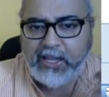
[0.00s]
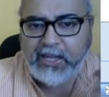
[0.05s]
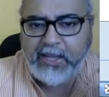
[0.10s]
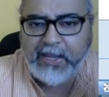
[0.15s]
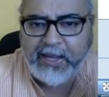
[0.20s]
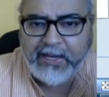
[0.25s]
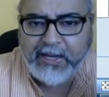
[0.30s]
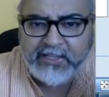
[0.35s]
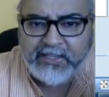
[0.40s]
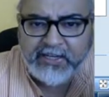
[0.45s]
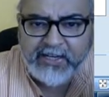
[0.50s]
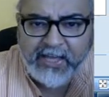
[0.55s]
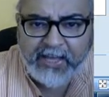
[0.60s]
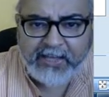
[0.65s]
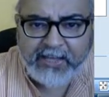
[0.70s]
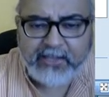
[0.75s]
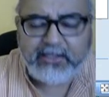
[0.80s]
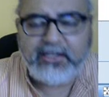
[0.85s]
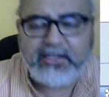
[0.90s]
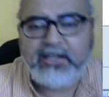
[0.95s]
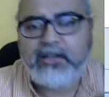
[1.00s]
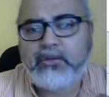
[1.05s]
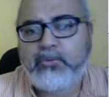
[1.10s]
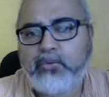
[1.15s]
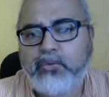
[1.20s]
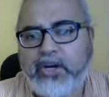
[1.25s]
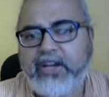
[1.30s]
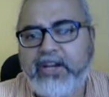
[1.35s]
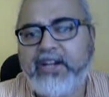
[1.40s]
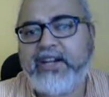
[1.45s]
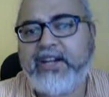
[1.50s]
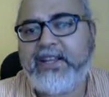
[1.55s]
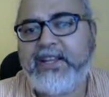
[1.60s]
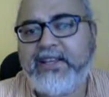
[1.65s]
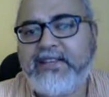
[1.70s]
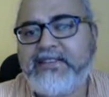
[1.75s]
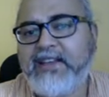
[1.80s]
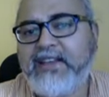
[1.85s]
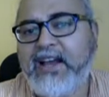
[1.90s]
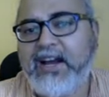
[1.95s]
and the diagonal
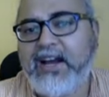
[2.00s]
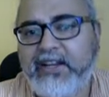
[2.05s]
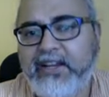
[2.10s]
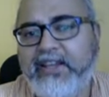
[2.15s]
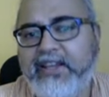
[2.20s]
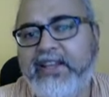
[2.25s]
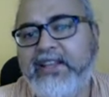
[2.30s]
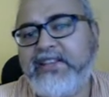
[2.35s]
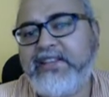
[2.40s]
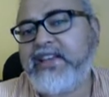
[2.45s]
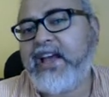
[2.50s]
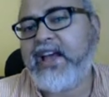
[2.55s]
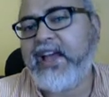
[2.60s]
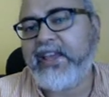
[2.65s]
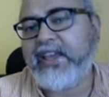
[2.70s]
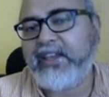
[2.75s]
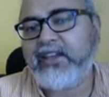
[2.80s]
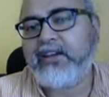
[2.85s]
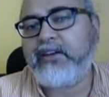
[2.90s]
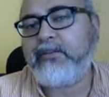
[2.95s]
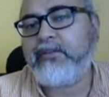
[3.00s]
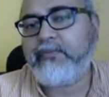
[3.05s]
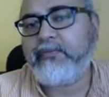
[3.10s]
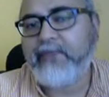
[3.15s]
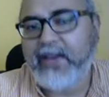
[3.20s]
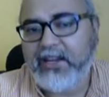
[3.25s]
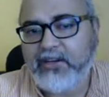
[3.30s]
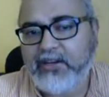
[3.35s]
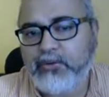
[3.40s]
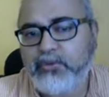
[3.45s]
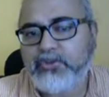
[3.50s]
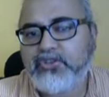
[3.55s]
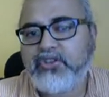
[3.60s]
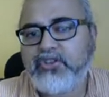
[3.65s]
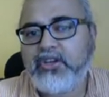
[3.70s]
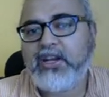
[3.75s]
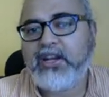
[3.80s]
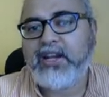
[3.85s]
quantities are its eigenvalues